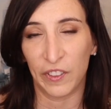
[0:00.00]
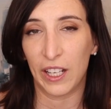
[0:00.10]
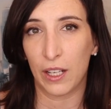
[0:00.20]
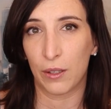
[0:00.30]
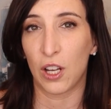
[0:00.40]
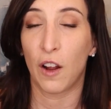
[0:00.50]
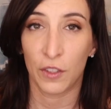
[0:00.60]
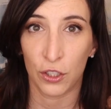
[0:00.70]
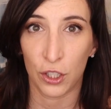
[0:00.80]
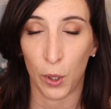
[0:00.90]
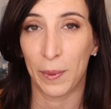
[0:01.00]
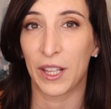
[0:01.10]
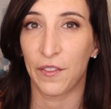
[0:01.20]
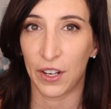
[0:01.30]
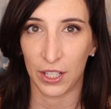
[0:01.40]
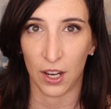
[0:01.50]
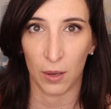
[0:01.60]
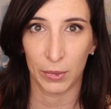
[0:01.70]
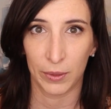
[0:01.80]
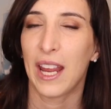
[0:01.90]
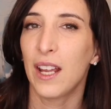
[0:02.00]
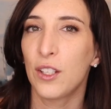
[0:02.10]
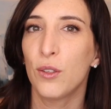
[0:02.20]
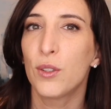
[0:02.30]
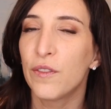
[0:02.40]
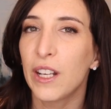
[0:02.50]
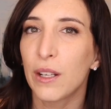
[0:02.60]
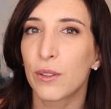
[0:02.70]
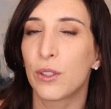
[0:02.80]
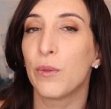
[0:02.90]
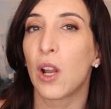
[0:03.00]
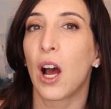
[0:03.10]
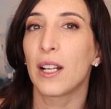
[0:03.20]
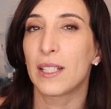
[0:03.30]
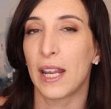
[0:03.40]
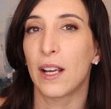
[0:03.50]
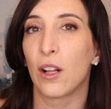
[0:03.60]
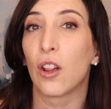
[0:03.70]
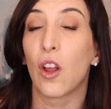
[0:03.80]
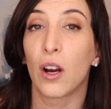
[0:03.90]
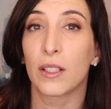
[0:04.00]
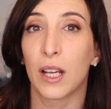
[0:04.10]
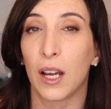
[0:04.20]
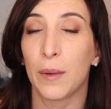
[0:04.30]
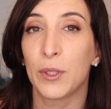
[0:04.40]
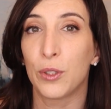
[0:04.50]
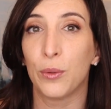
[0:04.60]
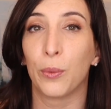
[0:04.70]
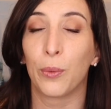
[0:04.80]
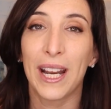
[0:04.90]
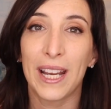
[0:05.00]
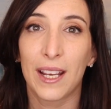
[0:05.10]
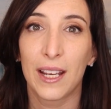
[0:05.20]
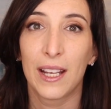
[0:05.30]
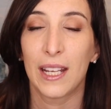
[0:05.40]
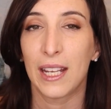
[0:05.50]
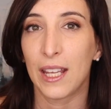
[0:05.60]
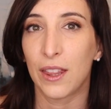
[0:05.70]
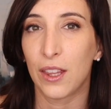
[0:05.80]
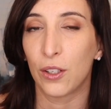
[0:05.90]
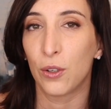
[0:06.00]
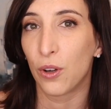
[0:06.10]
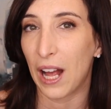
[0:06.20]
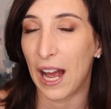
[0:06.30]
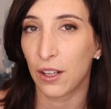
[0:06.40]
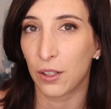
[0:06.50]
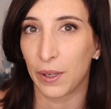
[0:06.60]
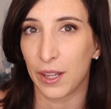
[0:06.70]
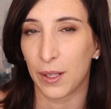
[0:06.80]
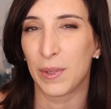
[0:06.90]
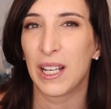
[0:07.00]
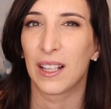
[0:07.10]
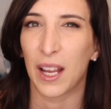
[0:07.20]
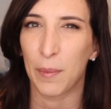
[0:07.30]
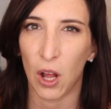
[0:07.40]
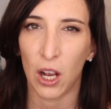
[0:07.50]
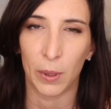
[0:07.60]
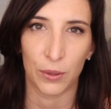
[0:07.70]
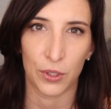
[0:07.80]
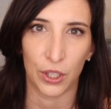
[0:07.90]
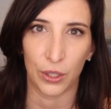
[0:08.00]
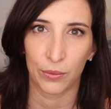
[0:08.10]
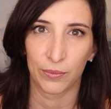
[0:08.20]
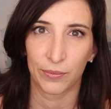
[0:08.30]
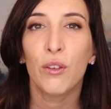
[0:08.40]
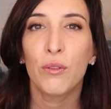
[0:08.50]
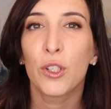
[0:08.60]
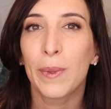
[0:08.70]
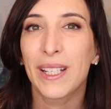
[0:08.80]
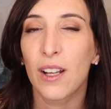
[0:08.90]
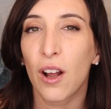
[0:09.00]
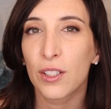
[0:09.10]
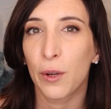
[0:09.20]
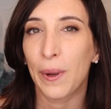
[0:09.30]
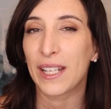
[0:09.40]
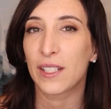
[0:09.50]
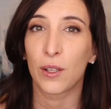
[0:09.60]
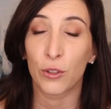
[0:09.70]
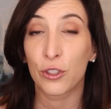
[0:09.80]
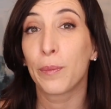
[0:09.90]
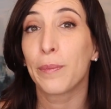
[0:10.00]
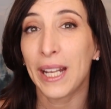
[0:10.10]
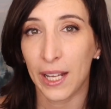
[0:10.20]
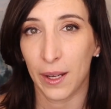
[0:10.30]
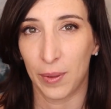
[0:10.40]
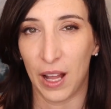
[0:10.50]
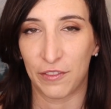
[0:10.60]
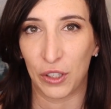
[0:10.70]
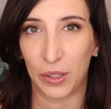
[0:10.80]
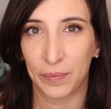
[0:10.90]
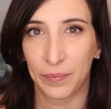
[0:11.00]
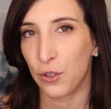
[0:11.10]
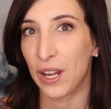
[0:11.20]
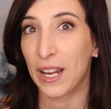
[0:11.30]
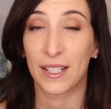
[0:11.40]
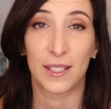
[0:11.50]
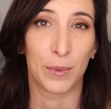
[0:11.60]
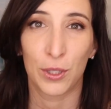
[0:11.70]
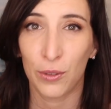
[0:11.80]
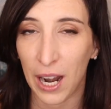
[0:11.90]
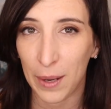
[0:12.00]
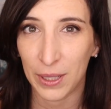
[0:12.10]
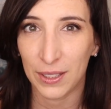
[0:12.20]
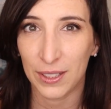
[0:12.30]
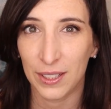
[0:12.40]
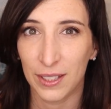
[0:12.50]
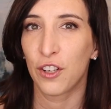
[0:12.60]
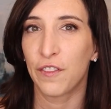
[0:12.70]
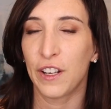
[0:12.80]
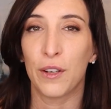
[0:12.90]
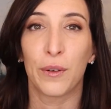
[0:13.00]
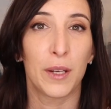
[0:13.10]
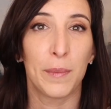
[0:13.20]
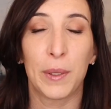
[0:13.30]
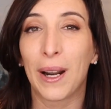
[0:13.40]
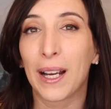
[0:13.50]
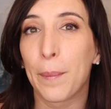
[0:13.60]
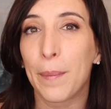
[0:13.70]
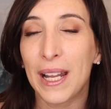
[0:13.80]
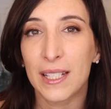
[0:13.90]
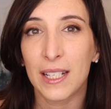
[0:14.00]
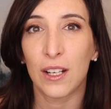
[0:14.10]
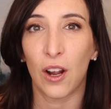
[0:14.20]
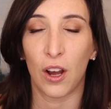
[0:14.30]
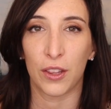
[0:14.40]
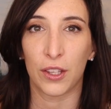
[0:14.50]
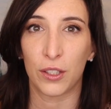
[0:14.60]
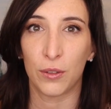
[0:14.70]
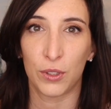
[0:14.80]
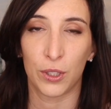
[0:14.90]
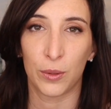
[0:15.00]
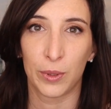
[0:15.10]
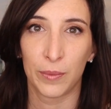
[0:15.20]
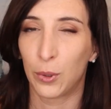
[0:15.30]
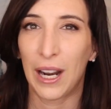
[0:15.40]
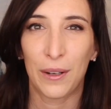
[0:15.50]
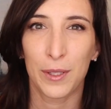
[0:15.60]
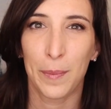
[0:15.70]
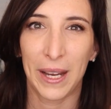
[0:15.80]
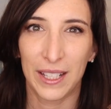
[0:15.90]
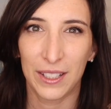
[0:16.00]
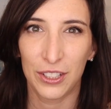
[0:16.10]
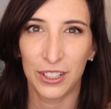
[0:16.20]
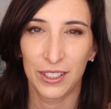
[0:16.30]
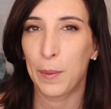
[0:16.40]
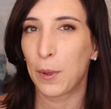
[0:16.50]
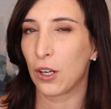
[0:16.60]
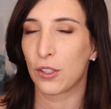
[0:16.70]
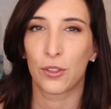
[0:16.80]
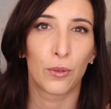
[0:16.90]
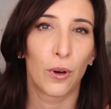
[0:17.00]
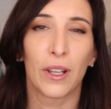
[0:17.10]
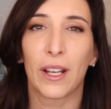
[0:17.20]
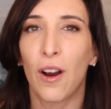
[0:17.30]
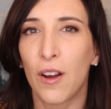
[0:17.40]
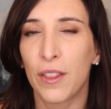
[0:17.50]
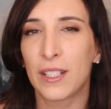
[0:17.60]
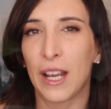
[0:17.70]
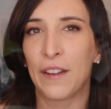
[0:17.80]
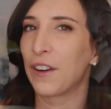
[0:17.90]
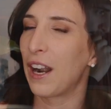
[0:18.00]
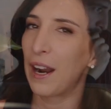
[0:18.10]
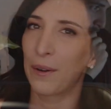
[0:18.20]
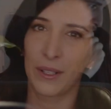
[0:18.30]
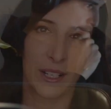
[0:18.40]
videos often show up at the very top. And YouTube videos do not take a long time to rank in the Google algorithm like blog posts do. YouTube is also a social media platform. You can get subscribers, your video can be recommended on the YouTube browse page. People are scrolling all the time for hours